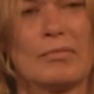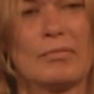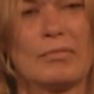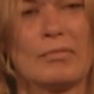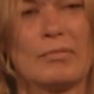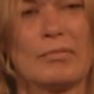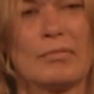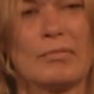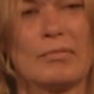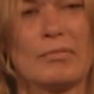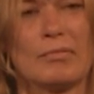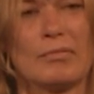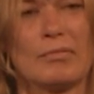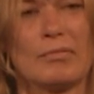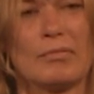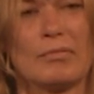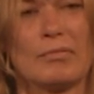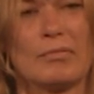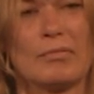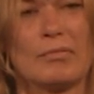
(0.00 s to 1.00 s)

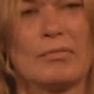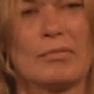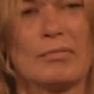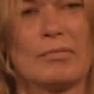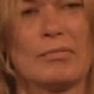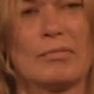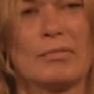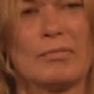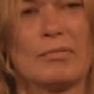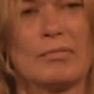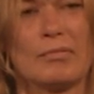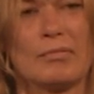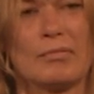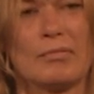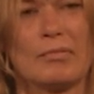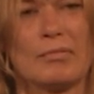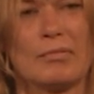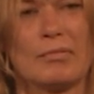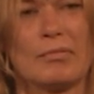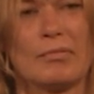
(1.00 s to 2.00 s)

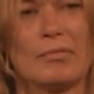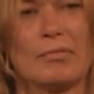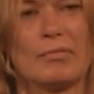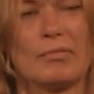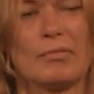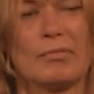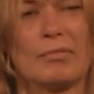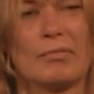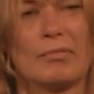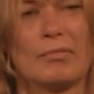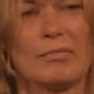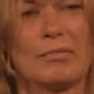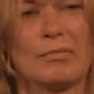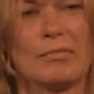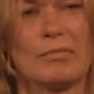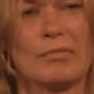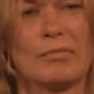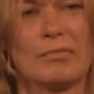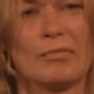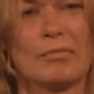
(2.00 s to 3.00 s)

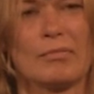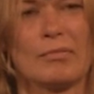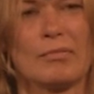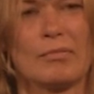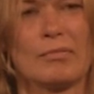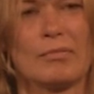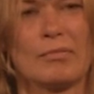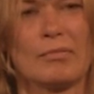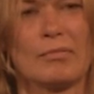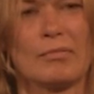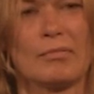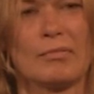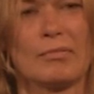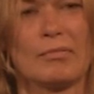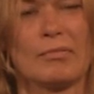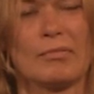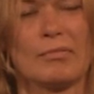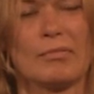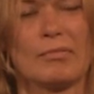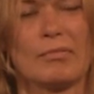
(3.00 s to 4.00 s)

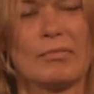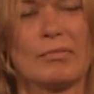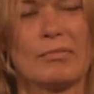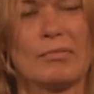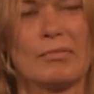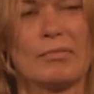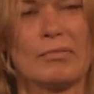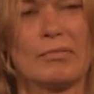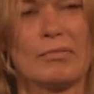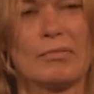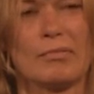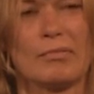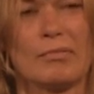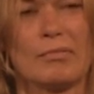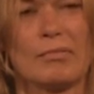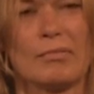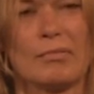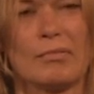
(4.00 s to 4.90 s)
The person shown says nothing.